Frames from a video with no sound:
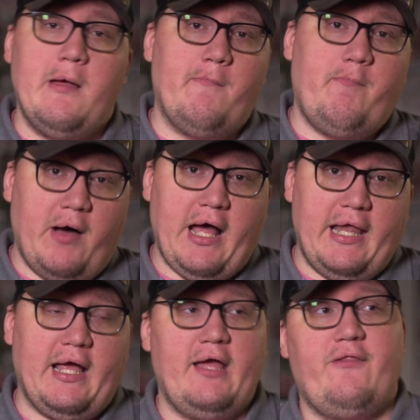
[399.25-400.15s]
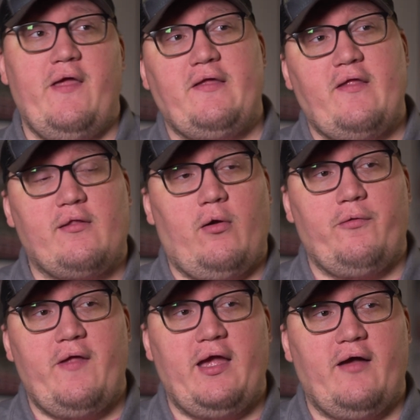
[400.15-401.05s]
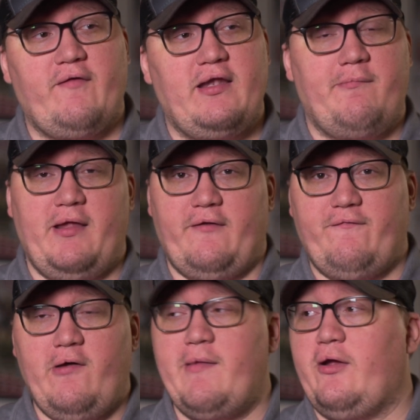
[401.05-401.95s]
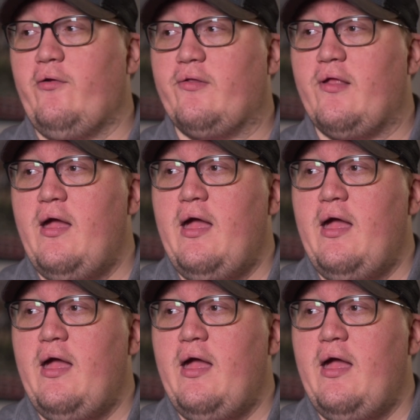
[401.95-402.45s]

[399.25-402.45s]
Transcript: But I think this whole thing of independent filmmakers